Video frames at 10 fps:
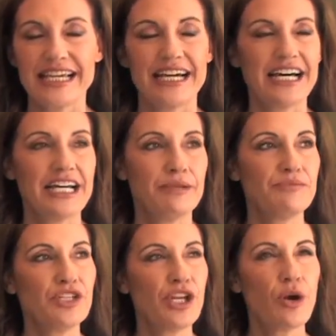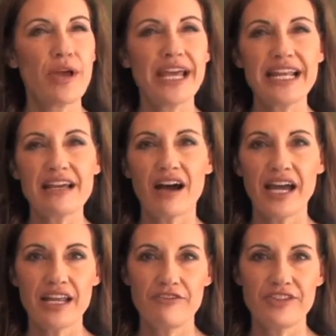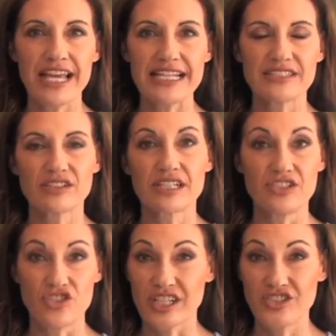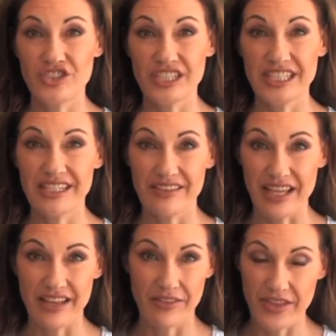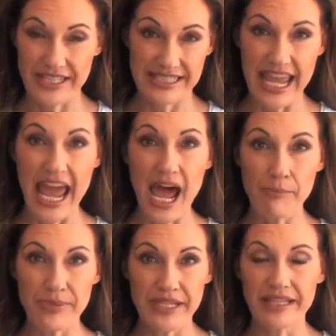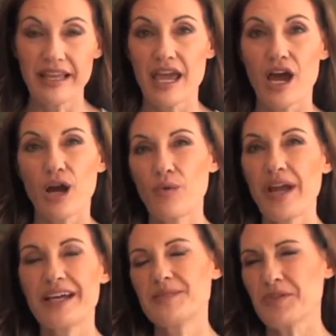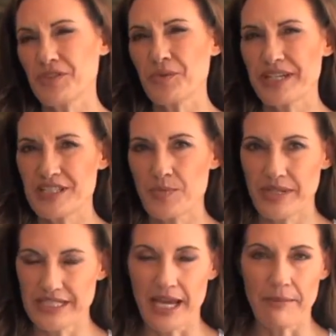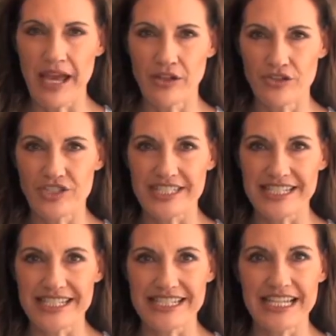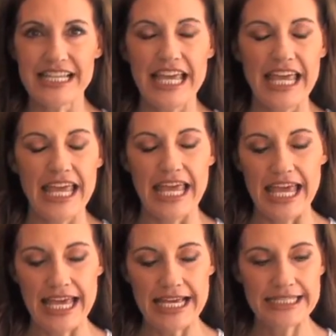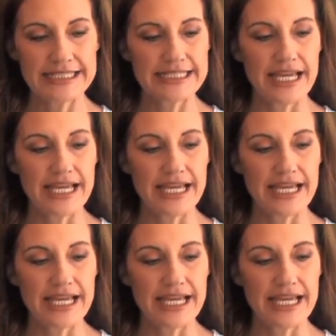any kind of nasal congestion and things that happen around, especially around springtime allergy season. And